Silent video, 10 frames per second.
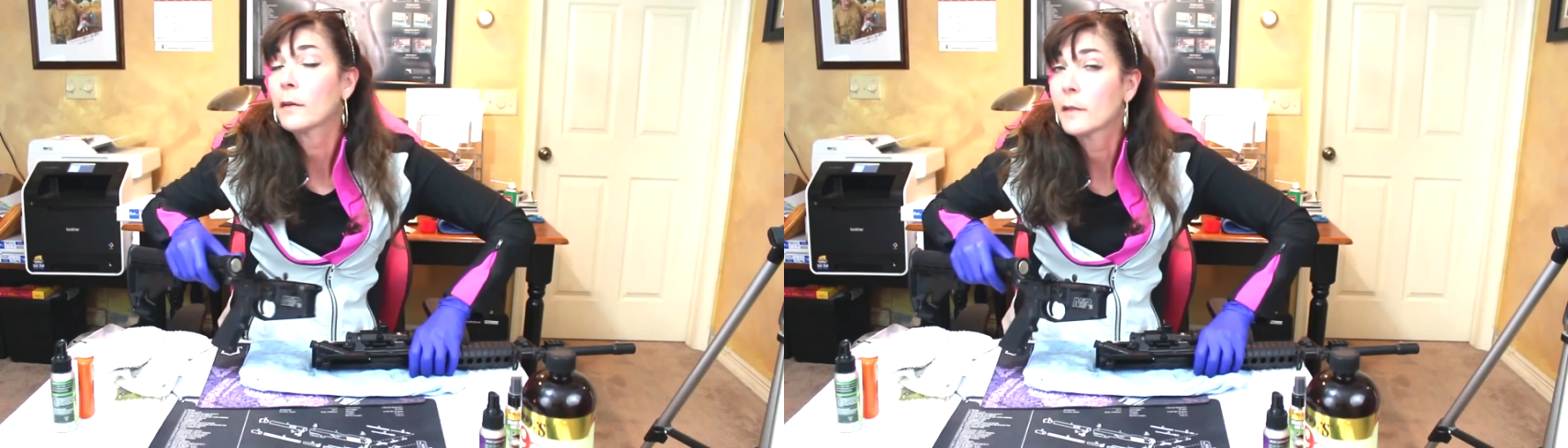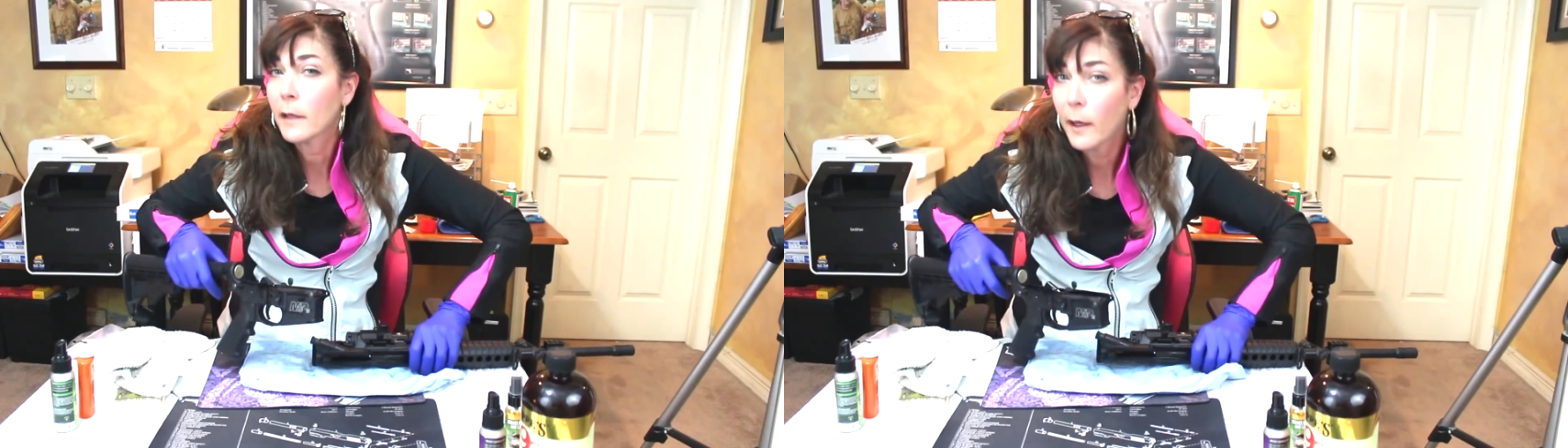
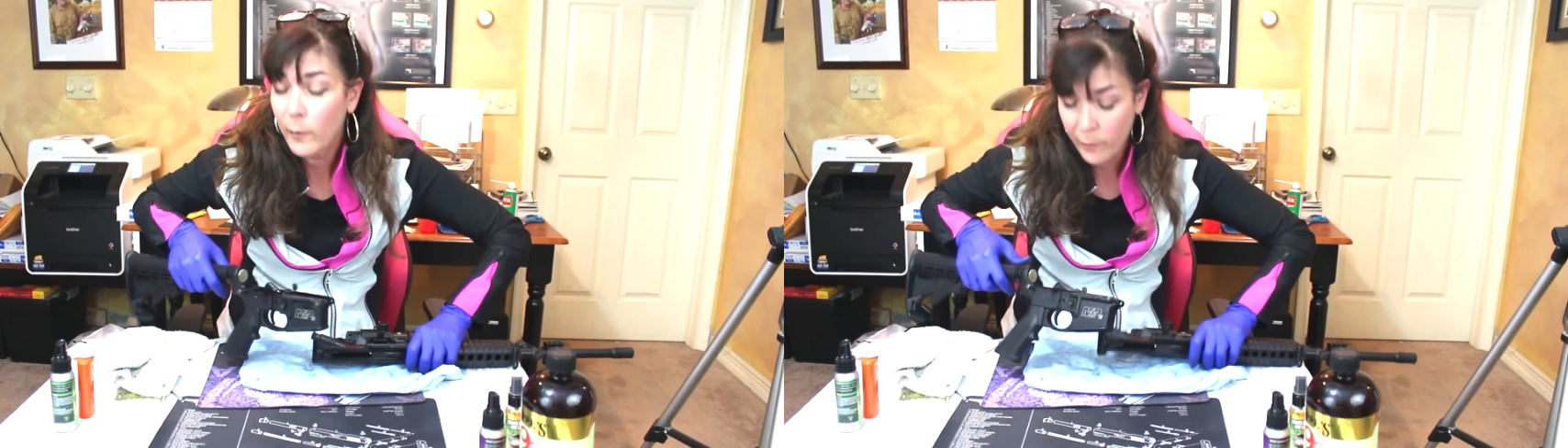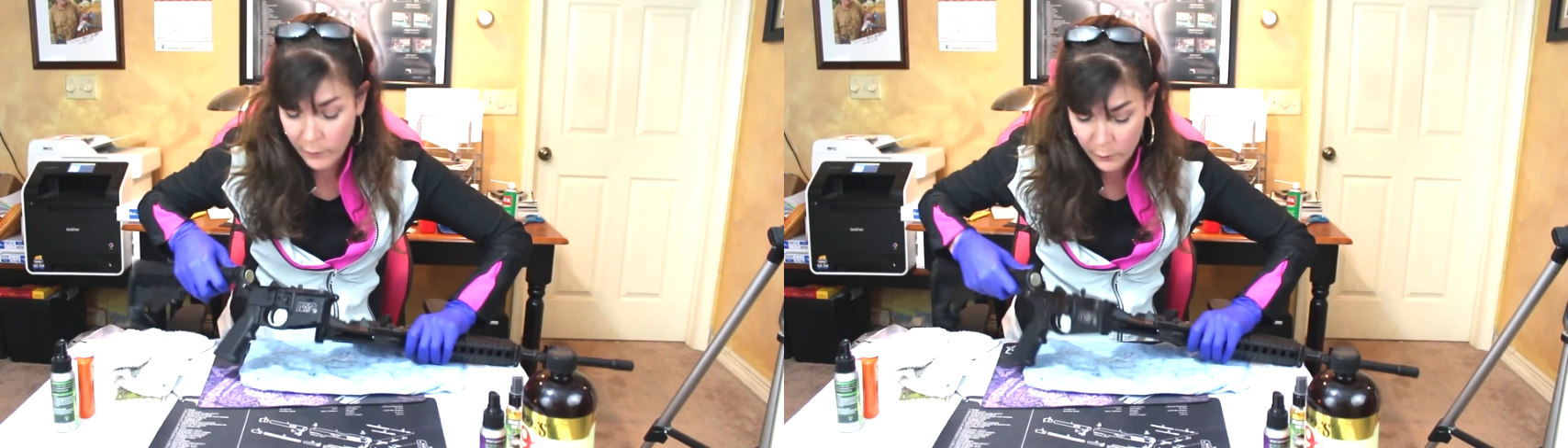to get a
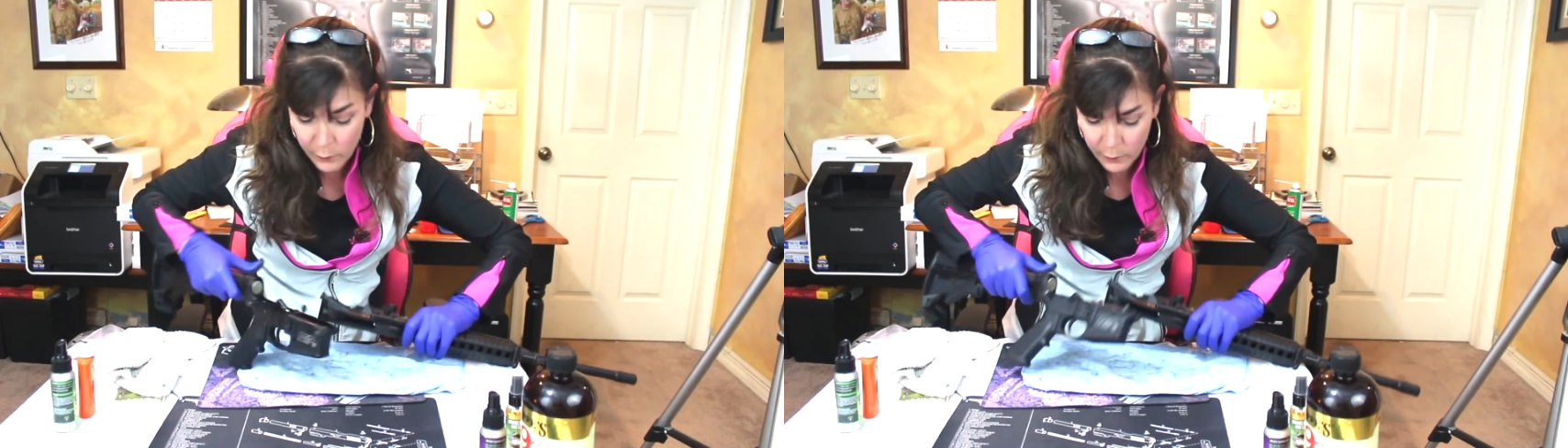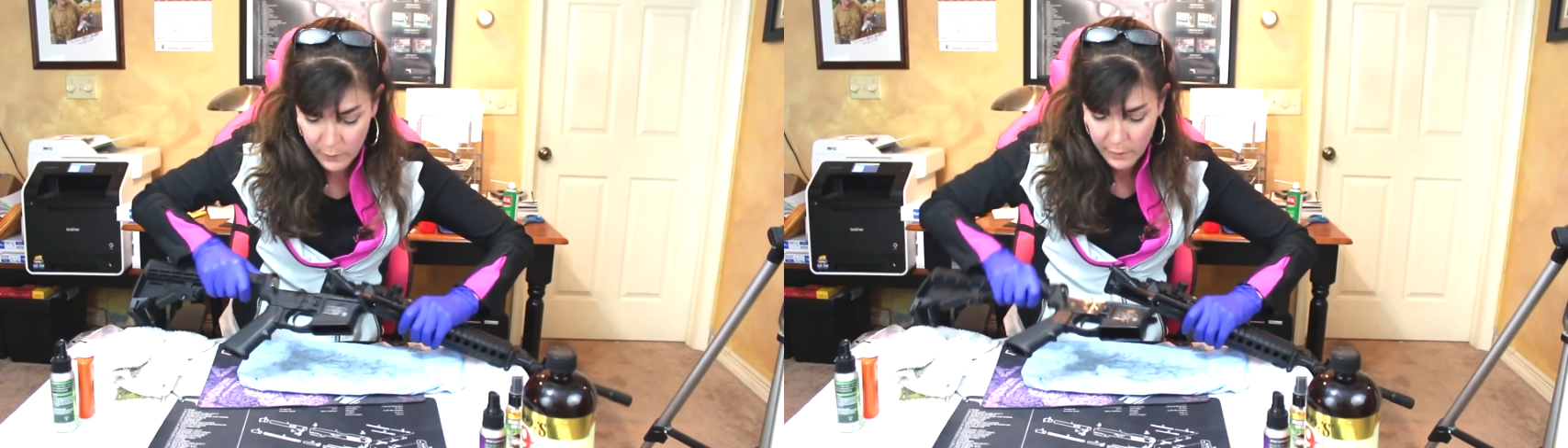
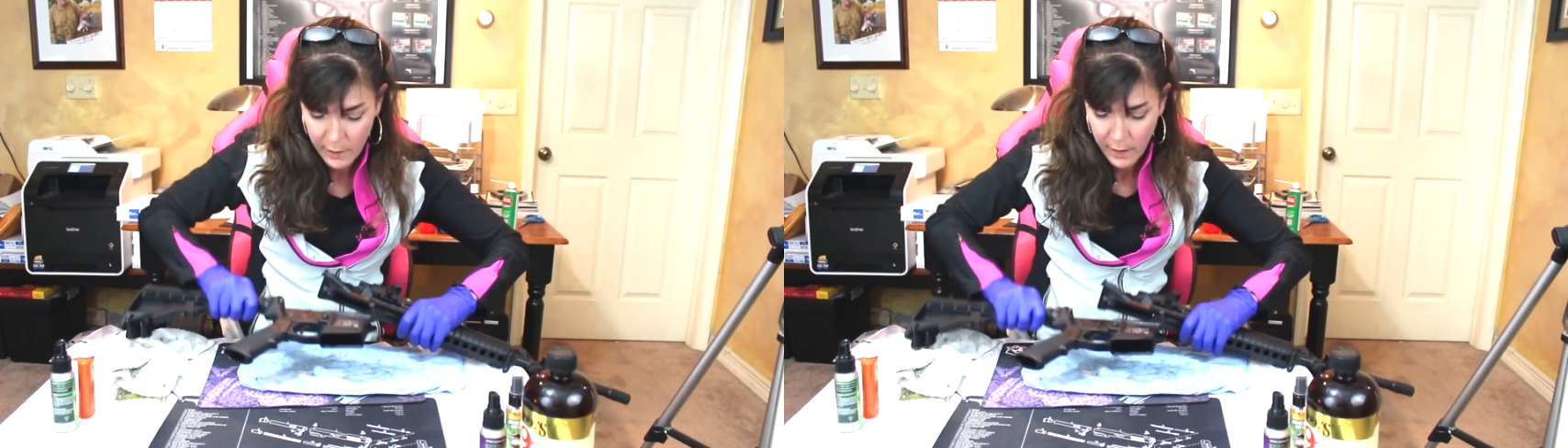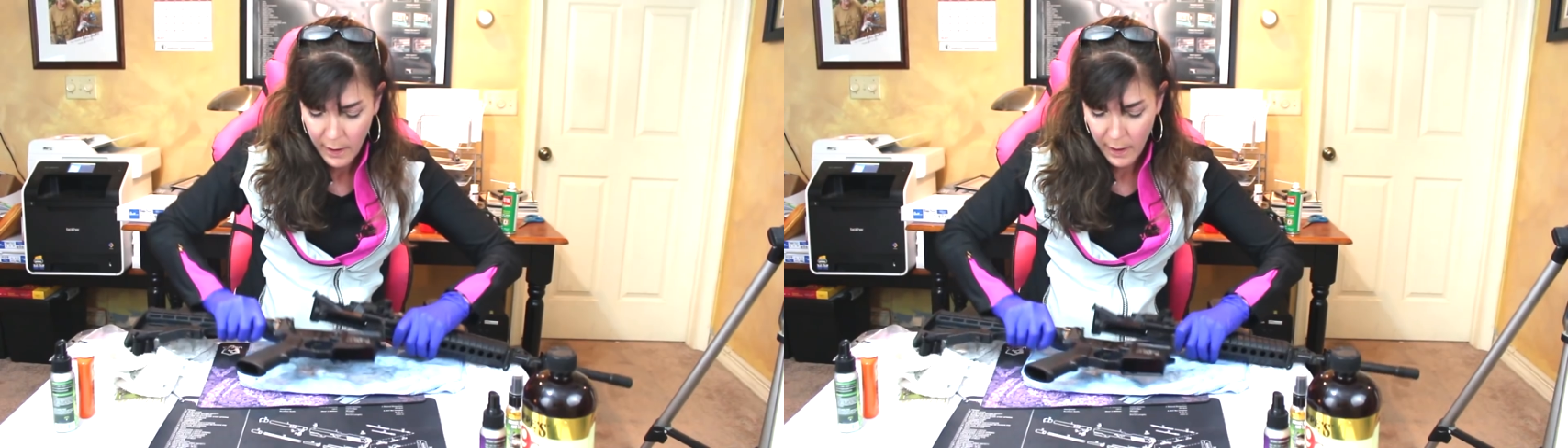full
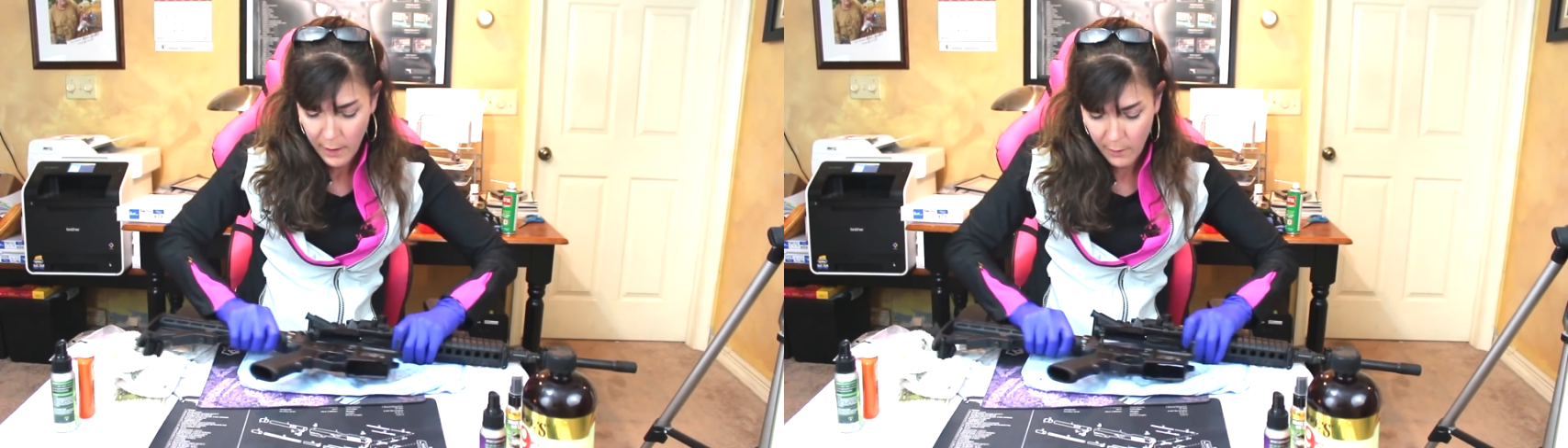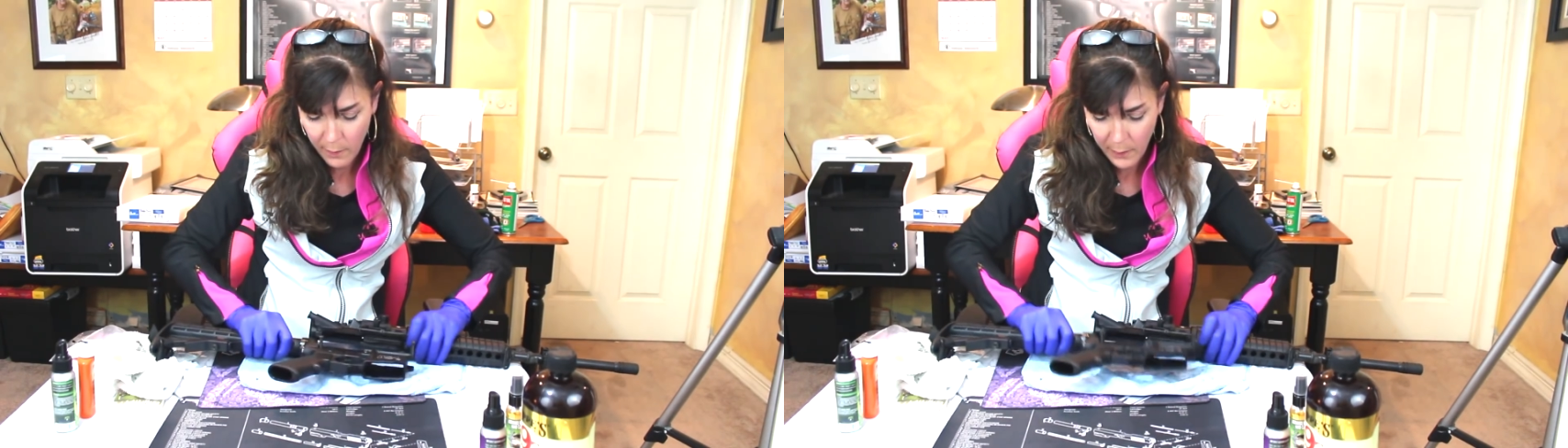
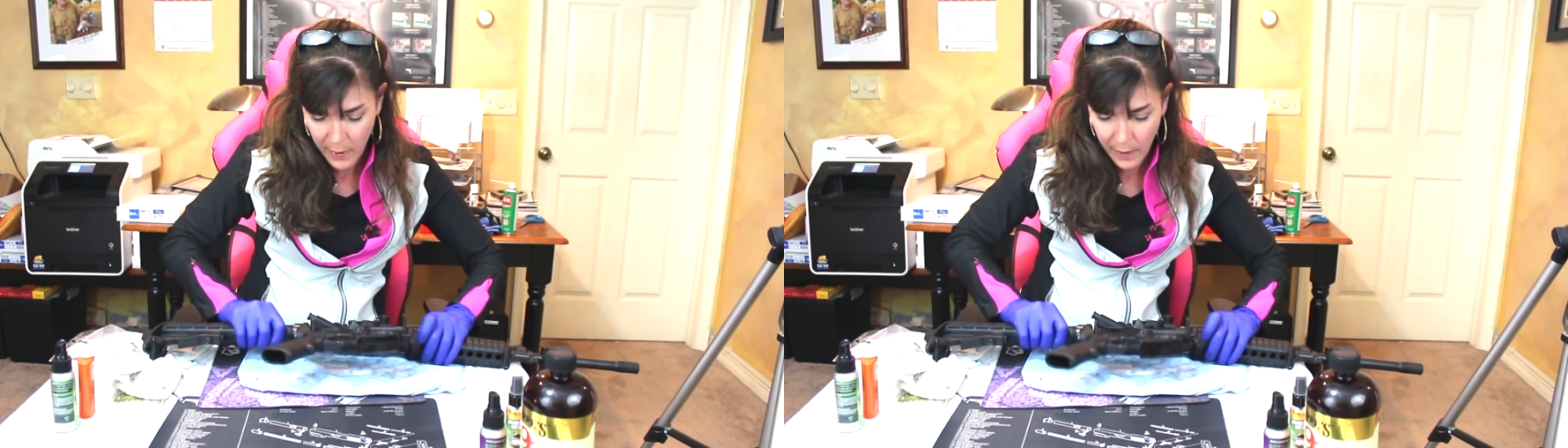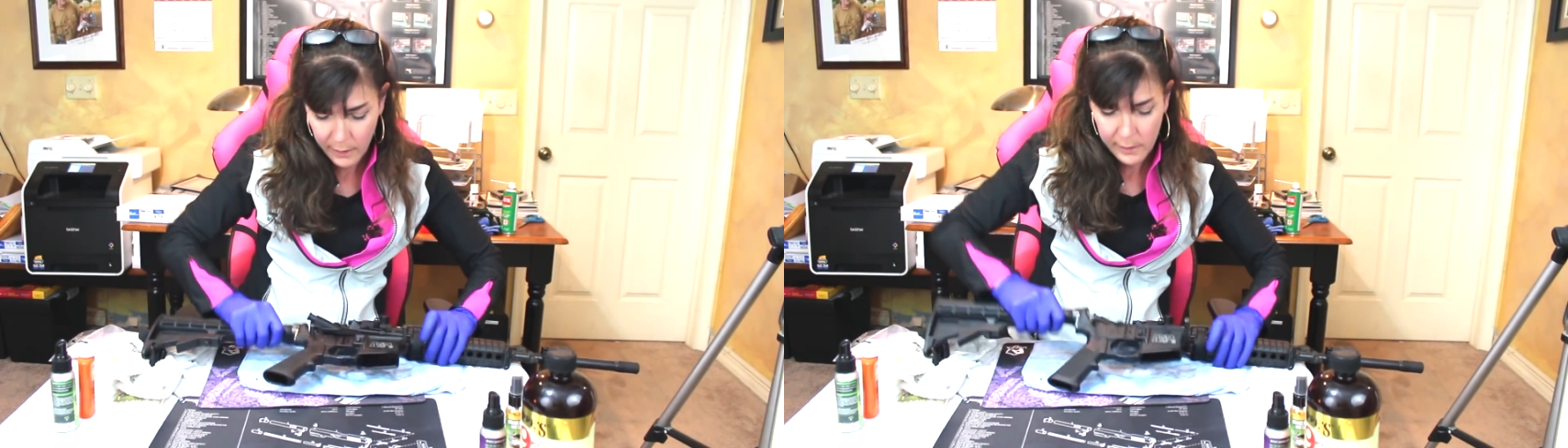AR back.